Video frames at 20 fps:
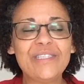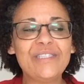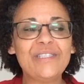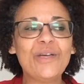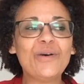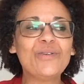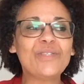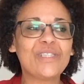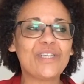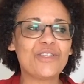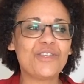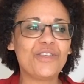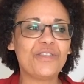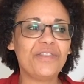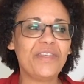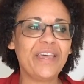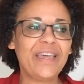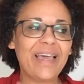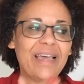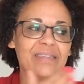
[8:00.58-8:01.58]
no such a
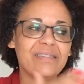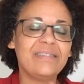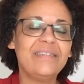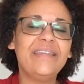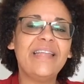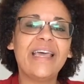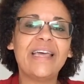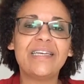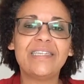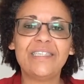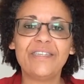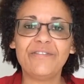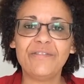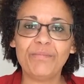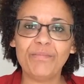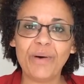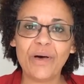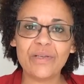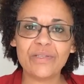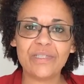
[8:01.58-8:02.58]
thing as negative
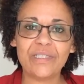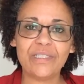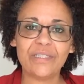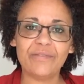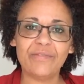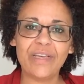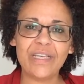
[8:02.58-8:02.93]
and positive.